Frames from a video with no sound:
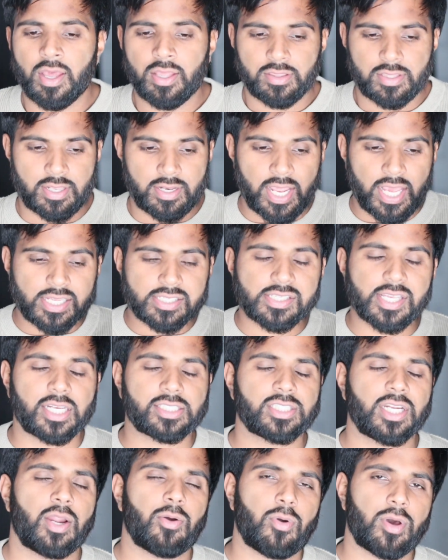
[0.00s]
The next
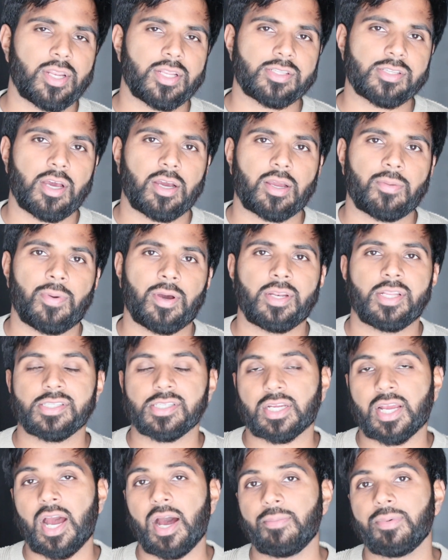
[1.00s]
section I want to talk about is
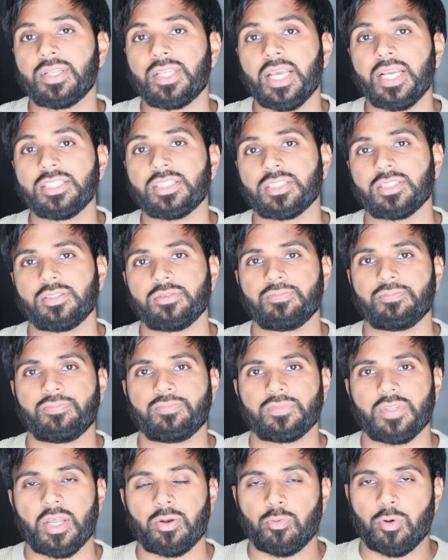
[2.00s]
accommodation
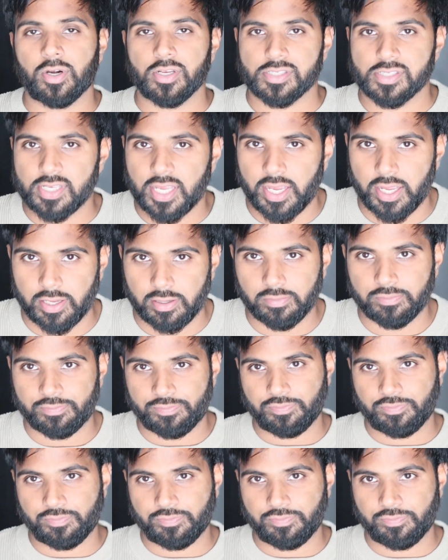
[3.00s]
and where to stay.